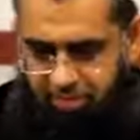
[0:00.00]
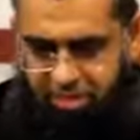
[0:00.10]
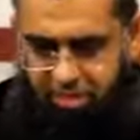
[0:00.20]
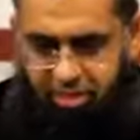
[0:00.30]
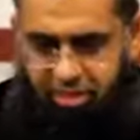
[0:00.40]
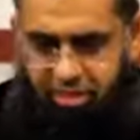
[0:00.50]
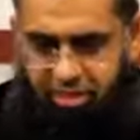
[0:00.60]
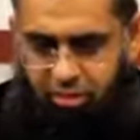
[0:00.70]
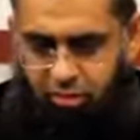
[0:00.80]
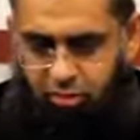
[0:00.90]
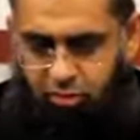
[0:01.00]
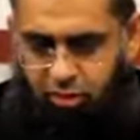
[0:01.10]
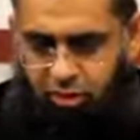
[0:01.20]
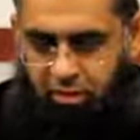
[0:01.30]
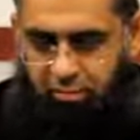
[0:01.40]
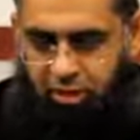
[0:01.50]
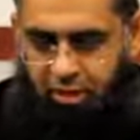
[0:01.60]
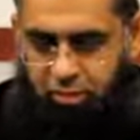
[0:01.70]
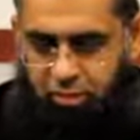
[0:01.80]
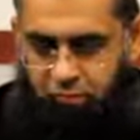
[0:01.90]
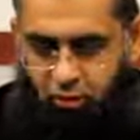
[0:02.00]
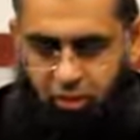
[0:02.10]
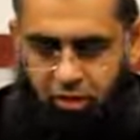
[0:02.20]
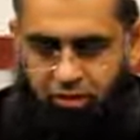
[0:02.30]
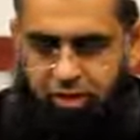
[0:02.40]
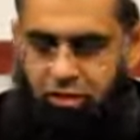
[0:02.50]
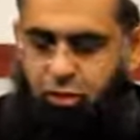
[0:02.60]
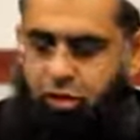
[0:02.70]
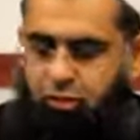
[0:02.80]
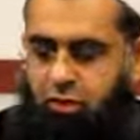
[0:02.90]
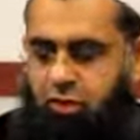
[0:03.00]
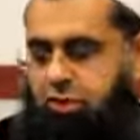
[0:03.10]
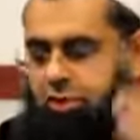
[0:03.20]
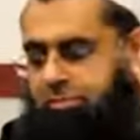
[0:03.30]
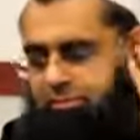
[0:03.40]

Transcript: misunderstands you, blames you for all the things going wrong.